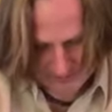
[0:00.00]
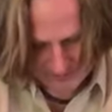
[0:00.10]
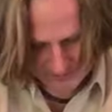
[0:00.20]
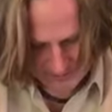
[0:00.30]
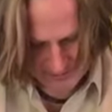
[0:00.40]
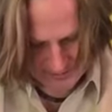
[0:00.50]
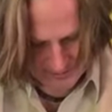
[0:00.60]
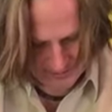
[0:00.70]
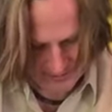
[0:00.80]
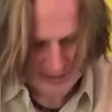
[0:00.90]

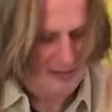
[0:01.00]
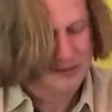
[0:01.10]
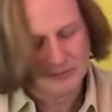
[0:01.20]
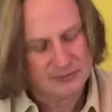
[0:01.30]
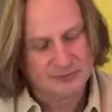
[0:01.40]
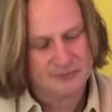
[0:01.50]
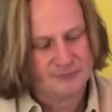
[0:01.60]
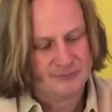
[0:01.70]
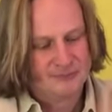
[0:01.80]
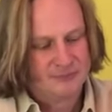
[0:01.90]

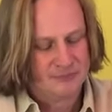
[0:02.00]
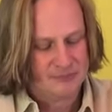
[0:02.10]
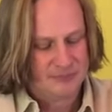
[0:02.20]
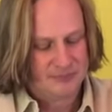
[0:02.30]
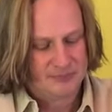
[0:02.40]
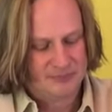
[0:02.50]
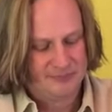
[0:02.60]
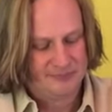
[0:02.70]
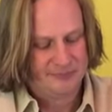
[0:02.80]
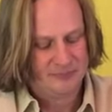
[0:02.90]

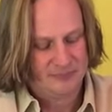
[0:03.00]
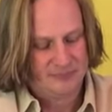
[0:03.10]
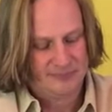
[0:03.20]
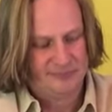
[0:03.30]
(no one is talking)